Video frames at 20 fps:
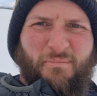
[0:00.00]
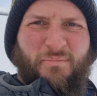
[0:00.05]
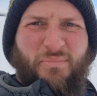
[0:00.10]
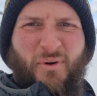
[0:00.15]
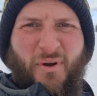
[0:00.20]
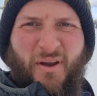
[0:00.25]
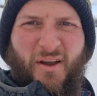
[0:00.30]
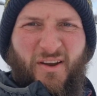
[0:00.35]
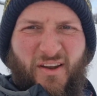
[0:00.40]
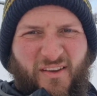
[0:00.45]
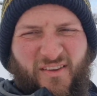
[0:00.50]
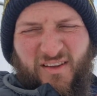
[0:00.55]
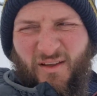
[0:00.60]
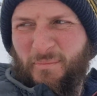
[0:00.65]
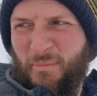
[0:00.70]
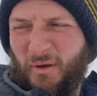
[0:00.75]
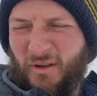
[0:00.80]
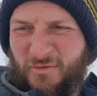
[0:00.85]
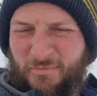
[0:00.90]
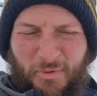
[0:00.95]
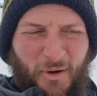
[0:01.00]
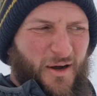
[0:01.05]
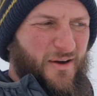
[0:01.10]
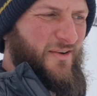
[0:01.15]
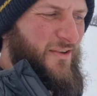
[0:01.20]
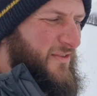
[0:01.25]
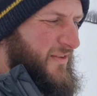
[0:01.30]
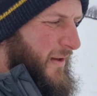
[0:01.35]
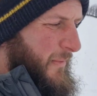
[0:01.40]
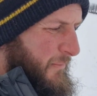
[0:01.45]
pretty honestly piss
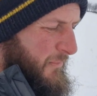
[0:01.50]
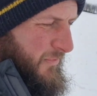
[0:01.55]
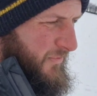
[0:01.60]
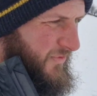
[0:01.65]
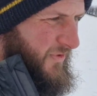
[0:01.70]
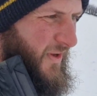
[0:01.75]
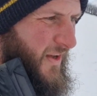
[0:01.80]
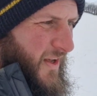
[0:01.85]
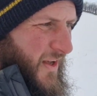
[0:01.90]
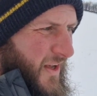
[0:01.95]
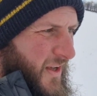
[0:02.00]
poor attempts.